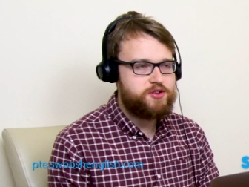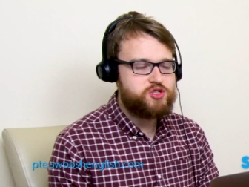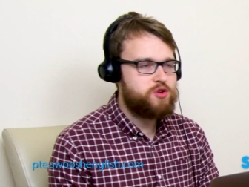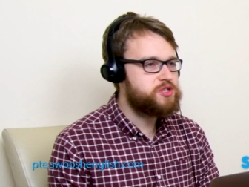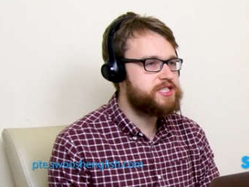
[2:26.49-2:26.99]

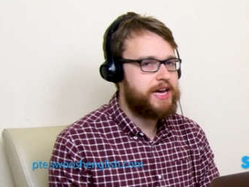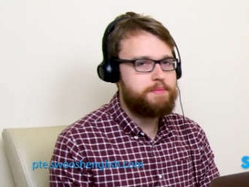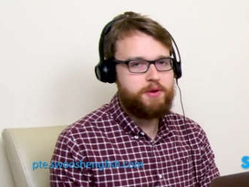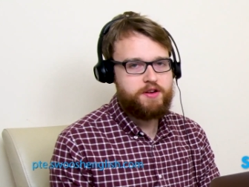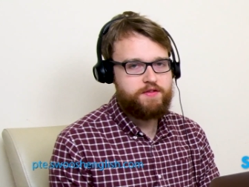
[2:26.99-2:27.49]
There's no set
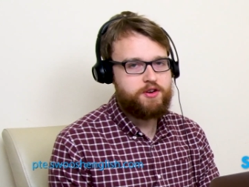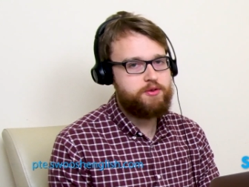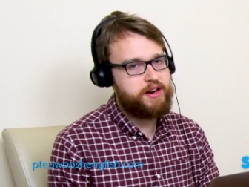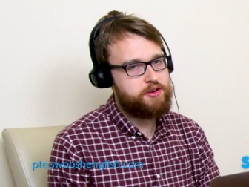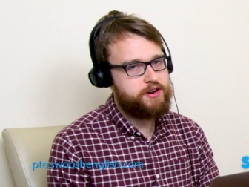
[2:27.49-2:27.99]
amount of
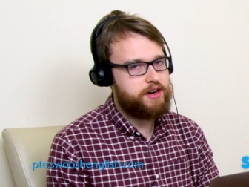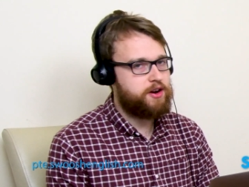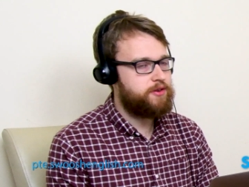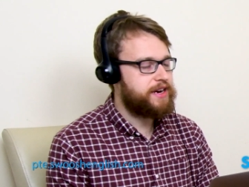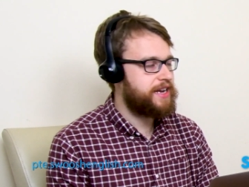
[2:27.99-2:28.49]
correct or
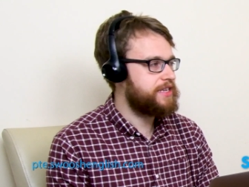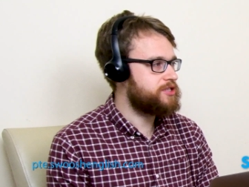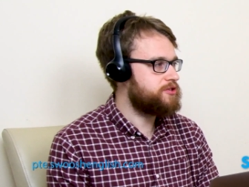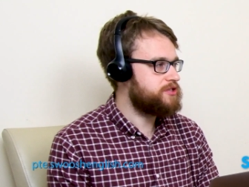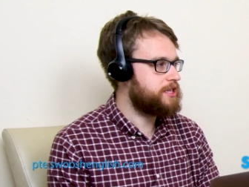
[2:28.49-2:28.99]
incorrect answers.